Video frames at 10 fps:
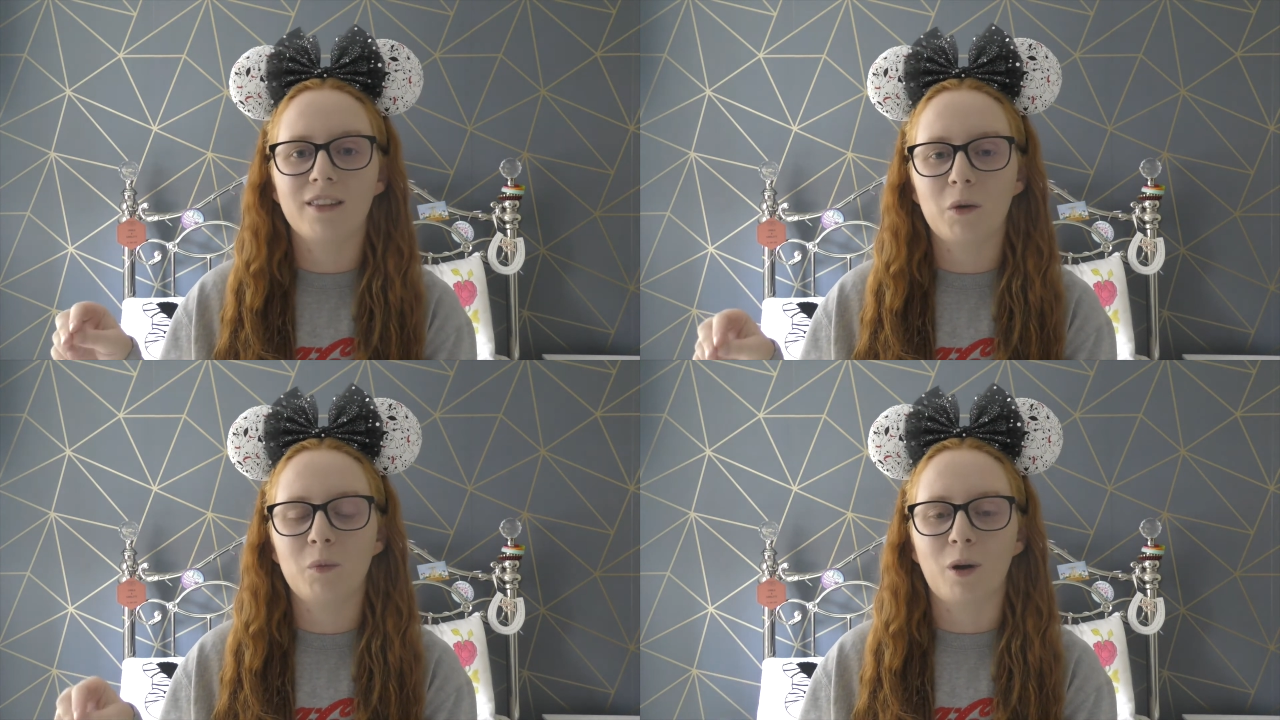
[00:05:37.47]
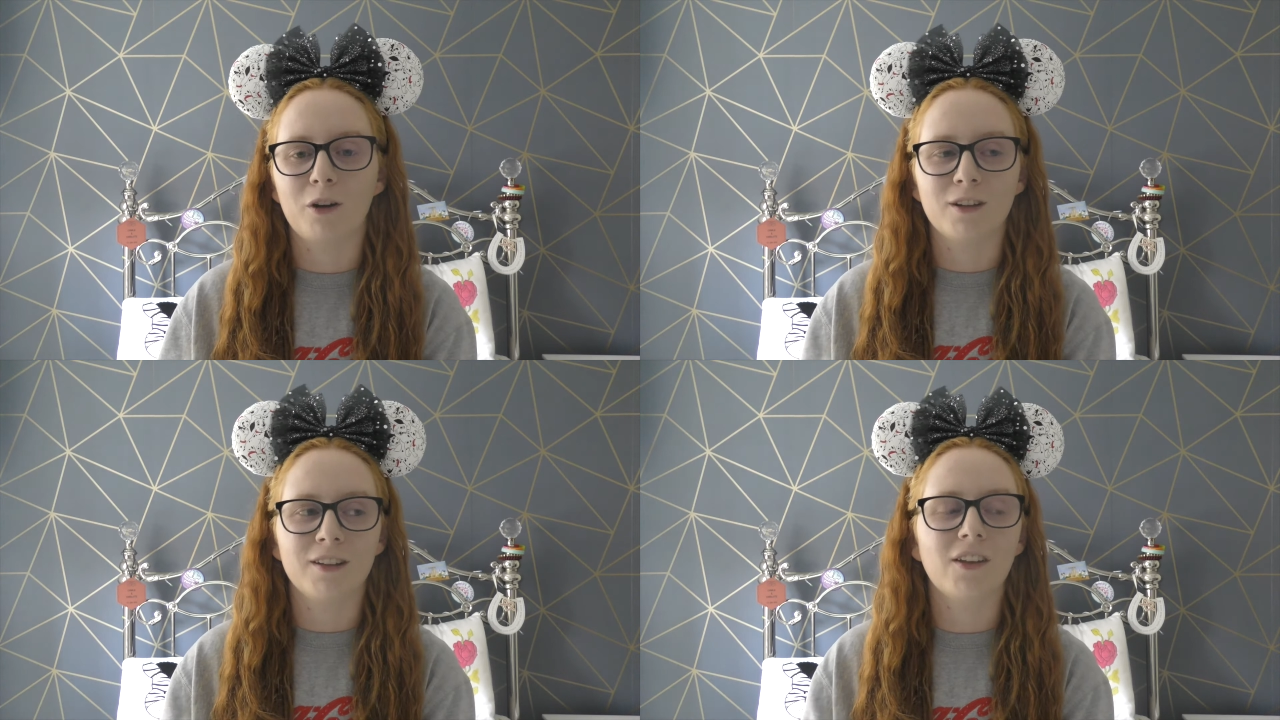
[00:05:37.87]
That was
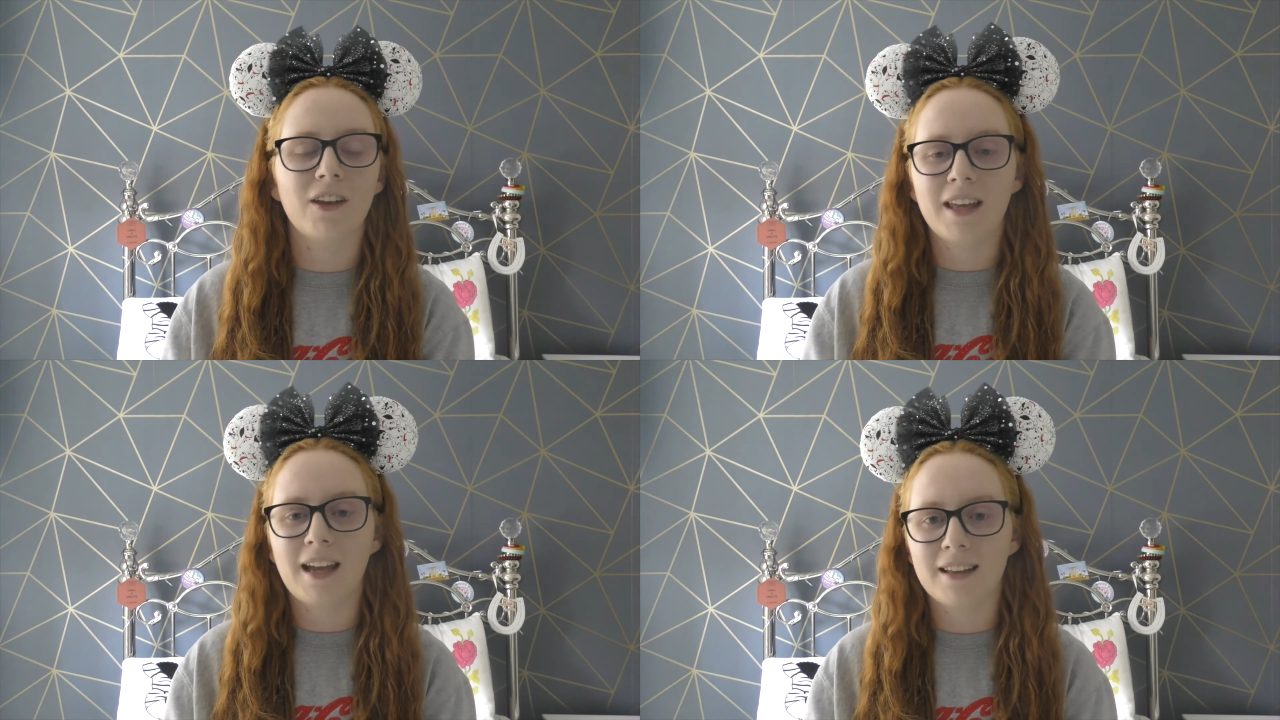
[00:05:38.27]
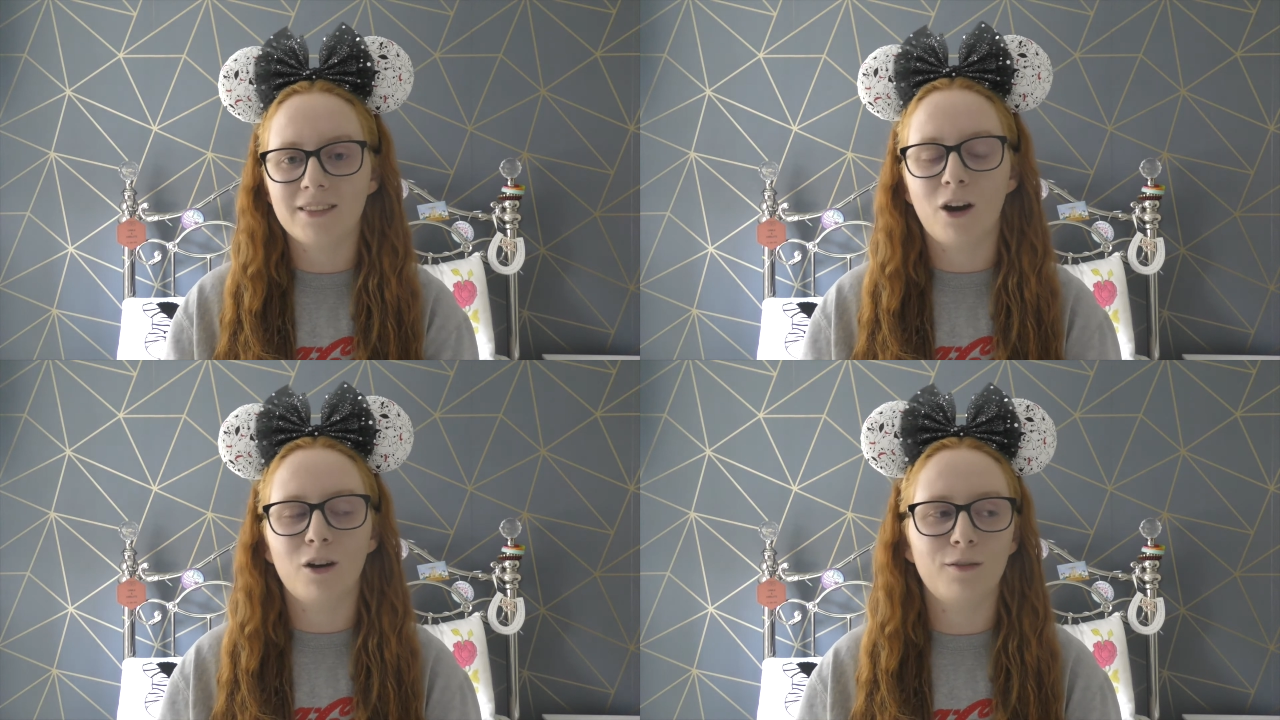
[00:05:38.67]
broken, so he had
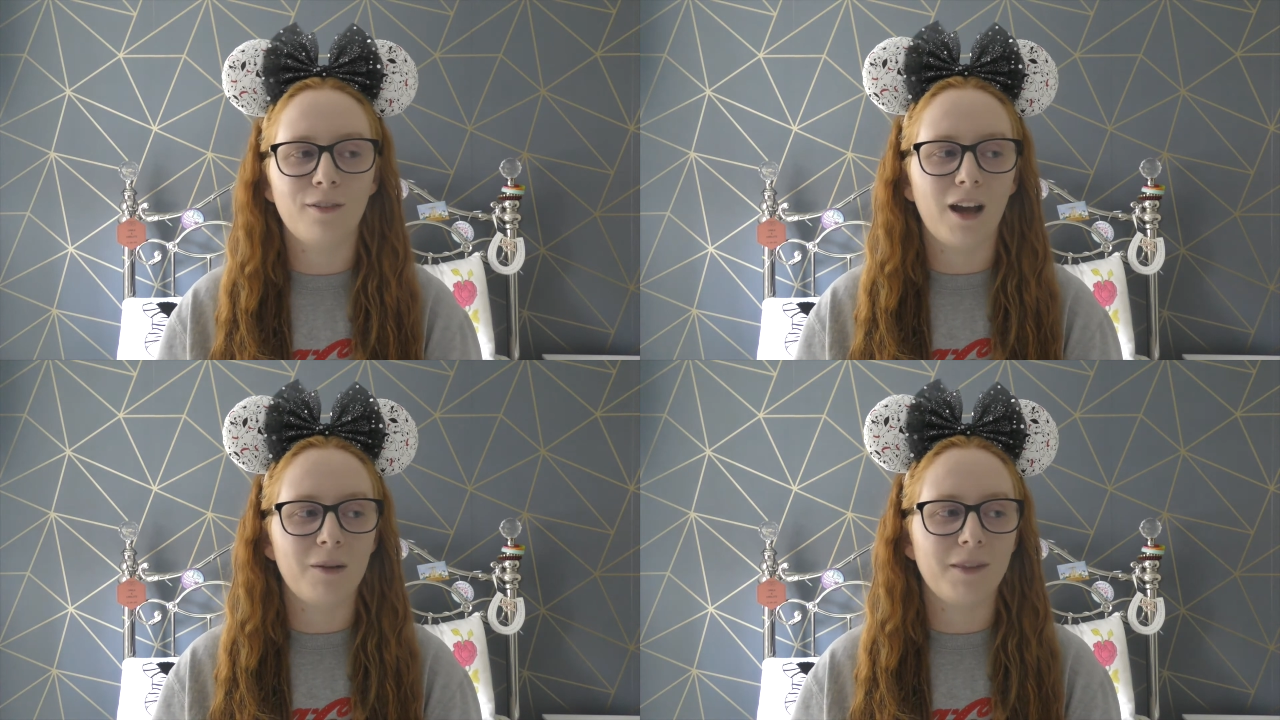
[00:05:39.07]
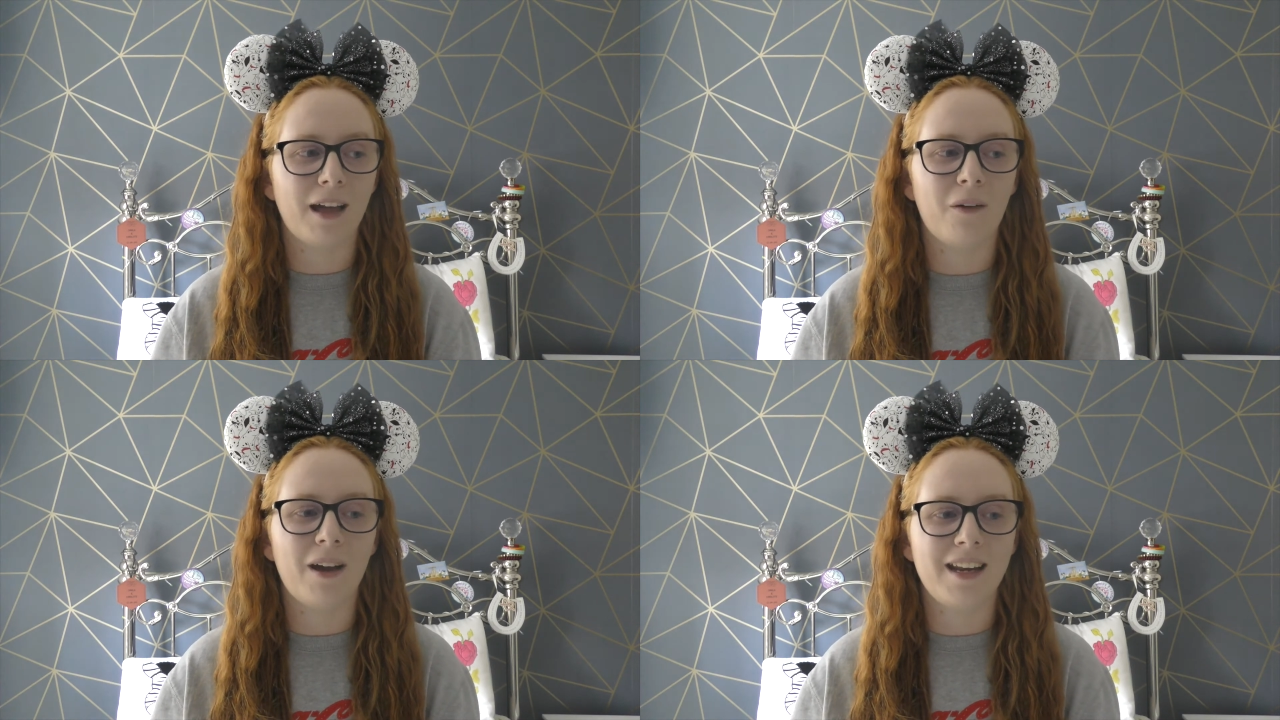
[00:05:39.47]
the whole flight
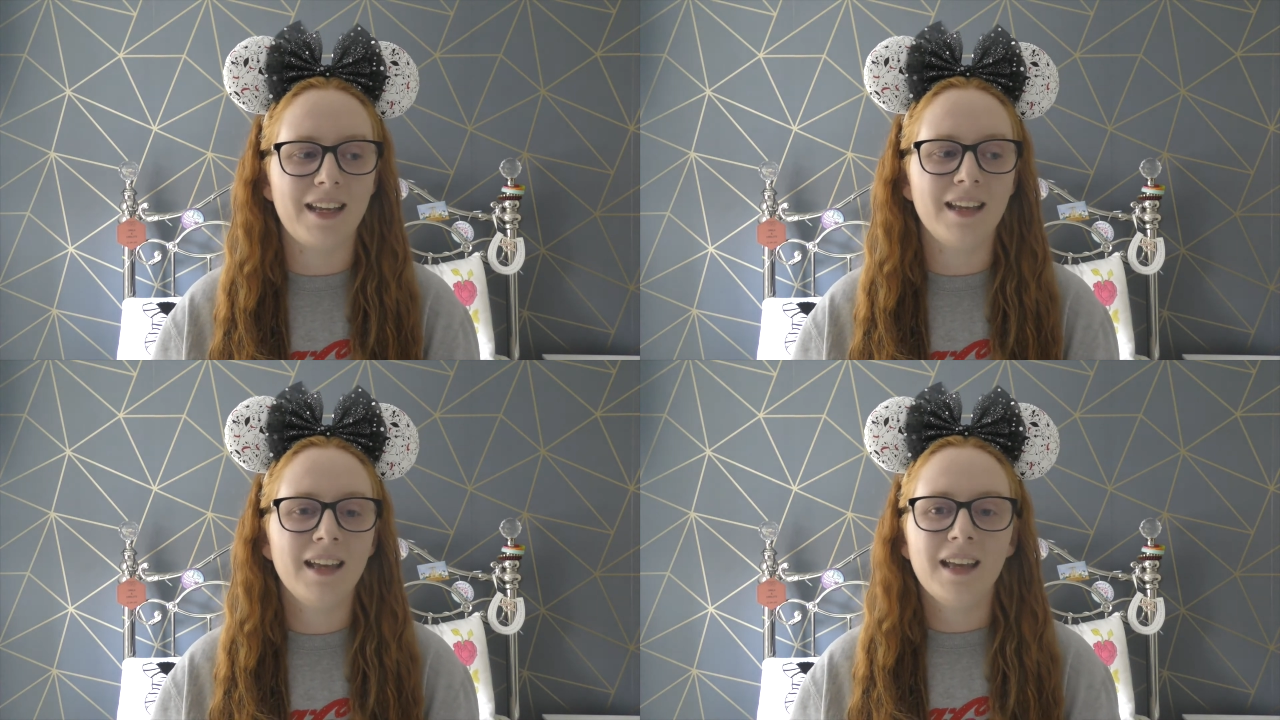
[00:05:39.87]
without any